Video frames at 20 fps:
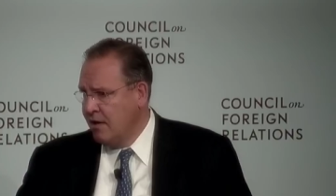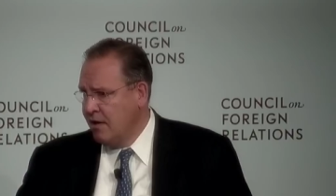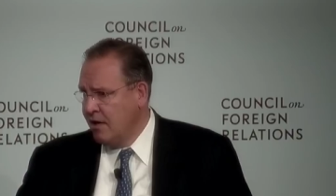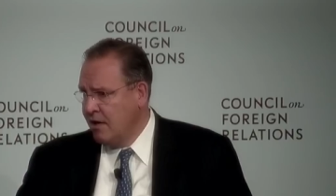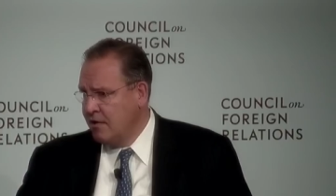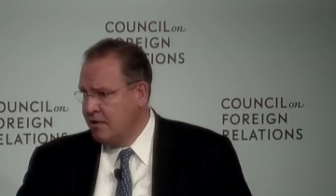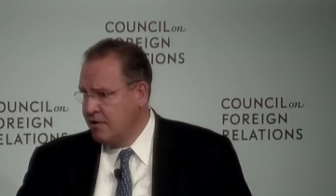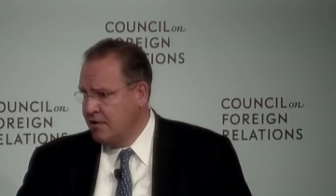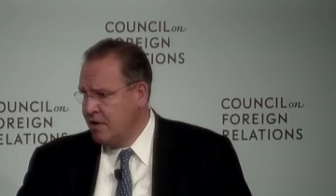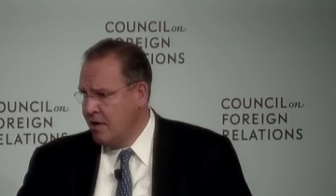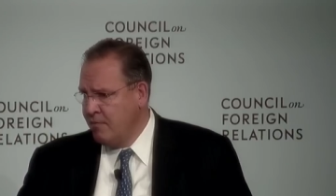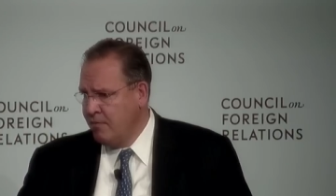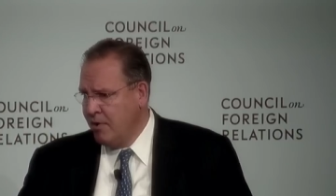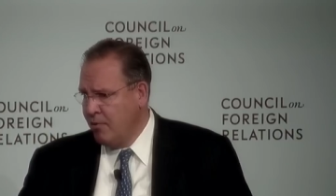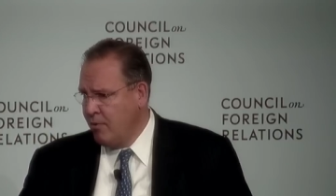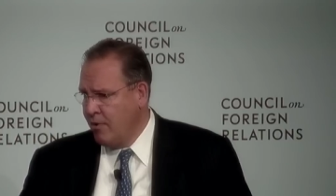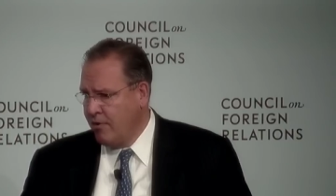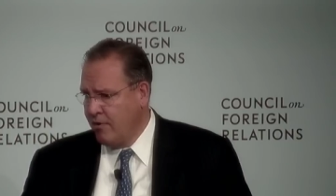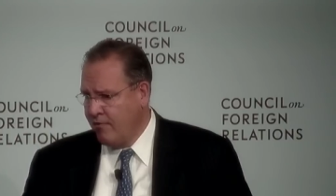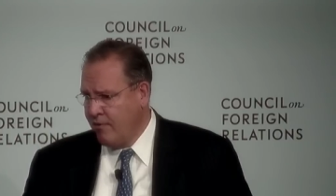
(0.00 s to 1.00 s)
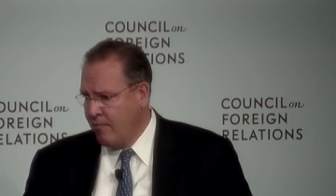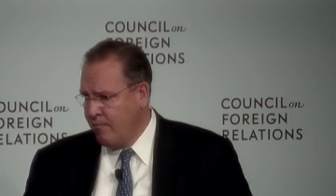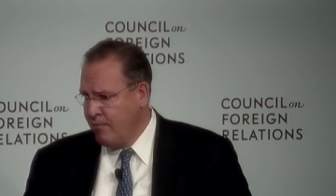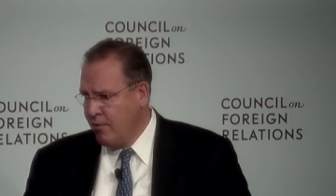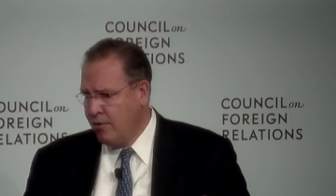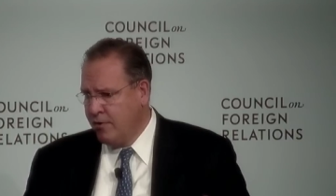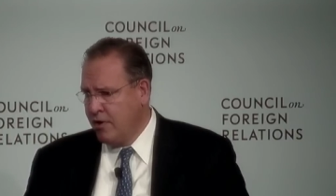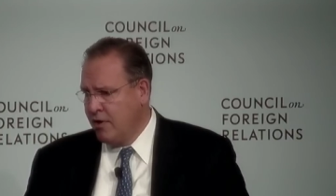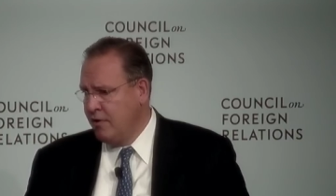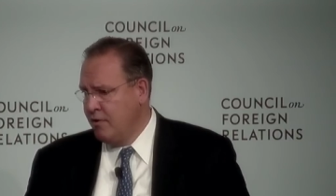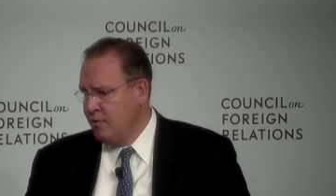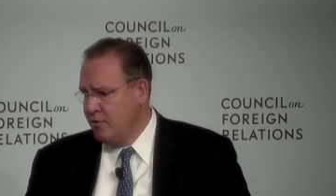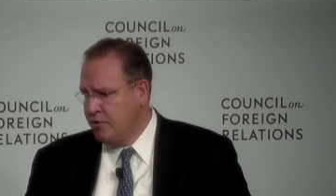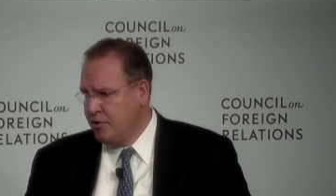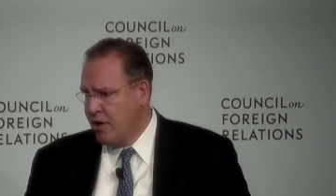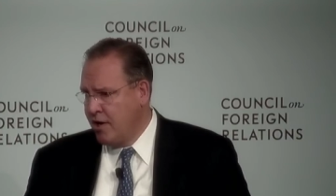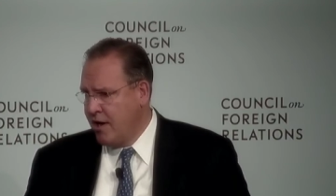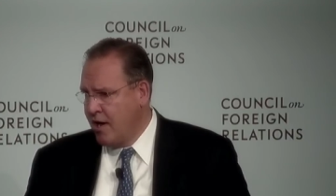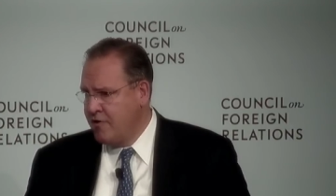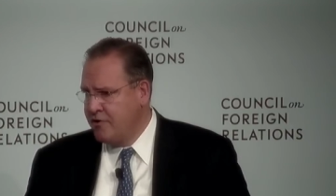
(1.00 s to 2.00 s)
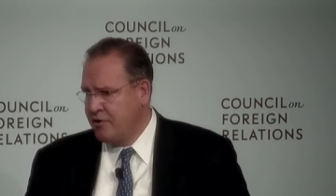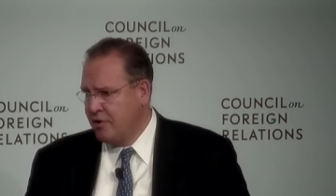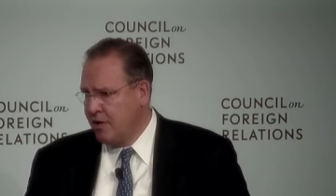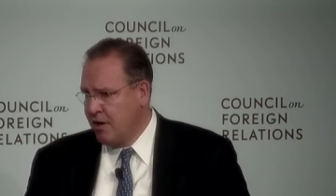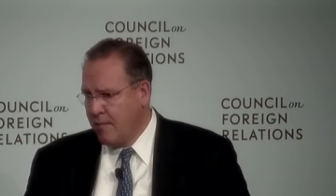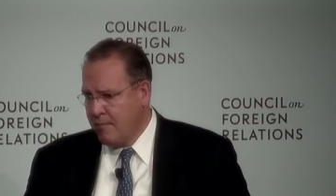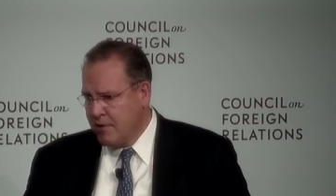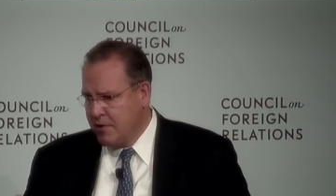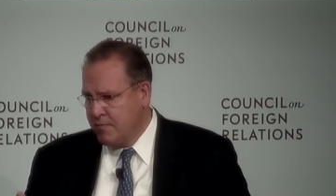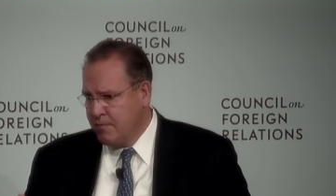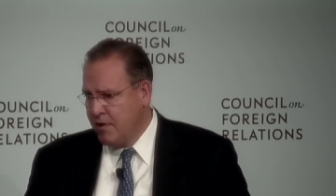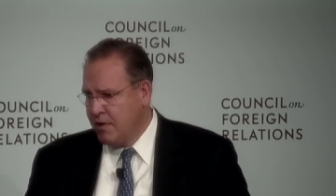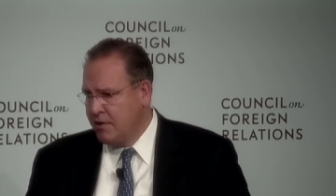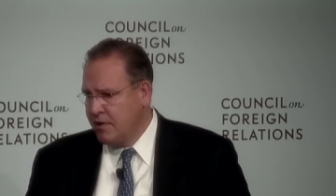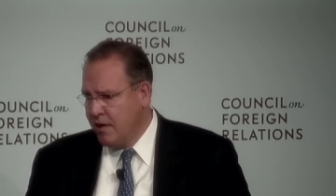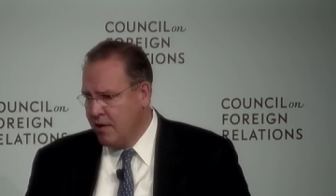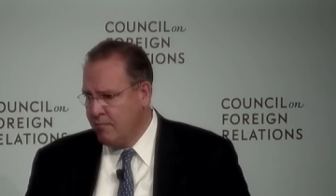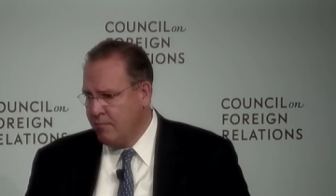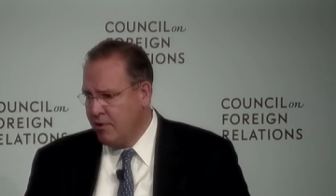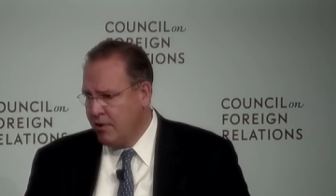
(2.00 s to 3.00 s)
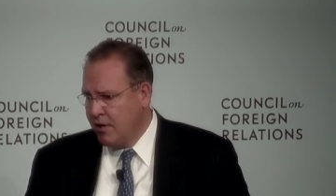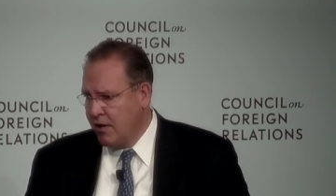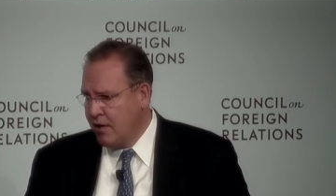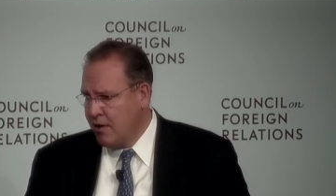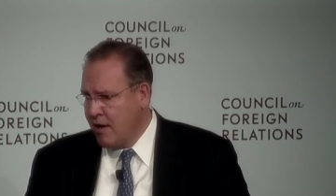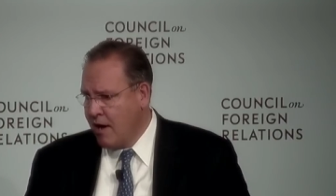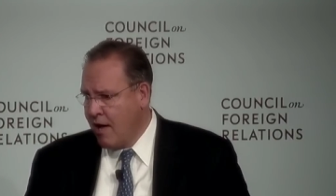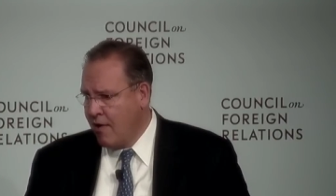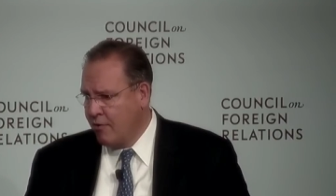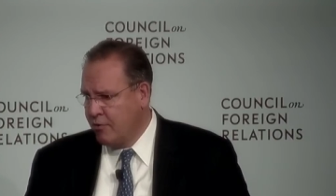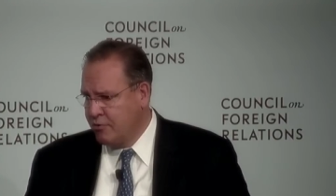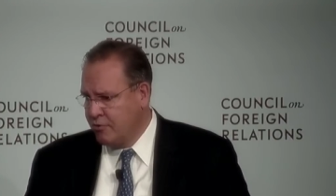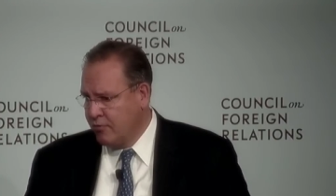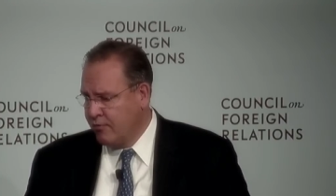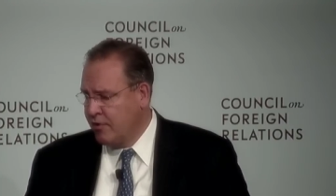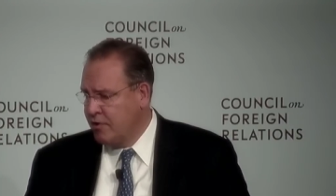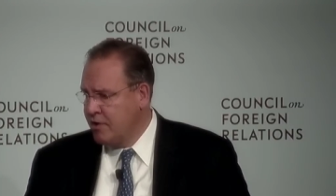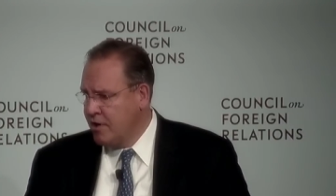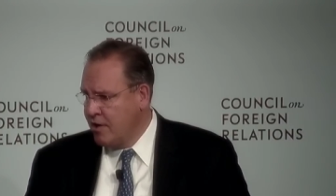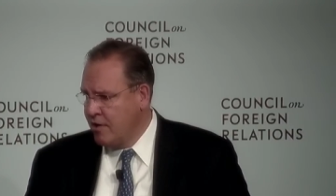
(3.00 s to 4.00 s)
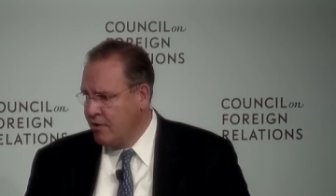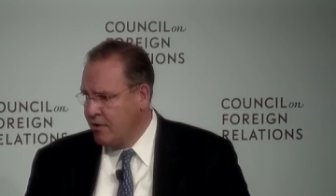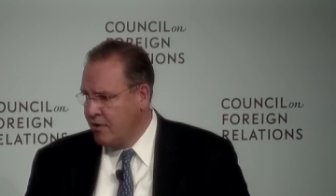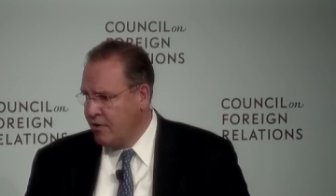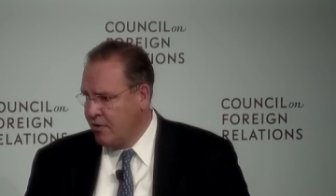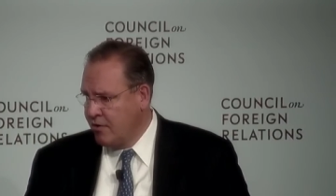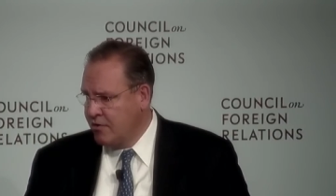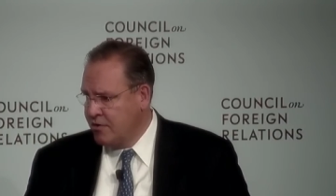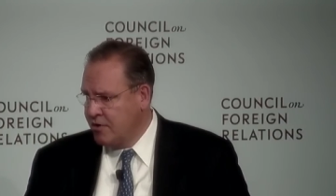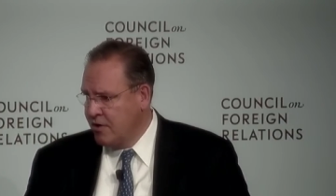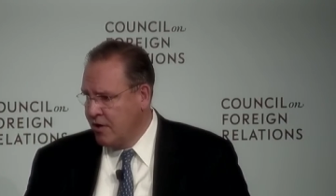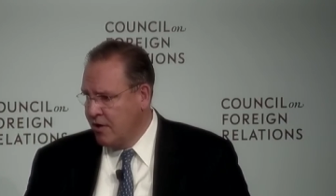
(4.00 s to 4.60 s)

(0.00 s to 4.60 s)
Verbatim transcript: It's the same thing whether if I'm building a new jet engine and I'm going to spend ten billion dollars over ten years,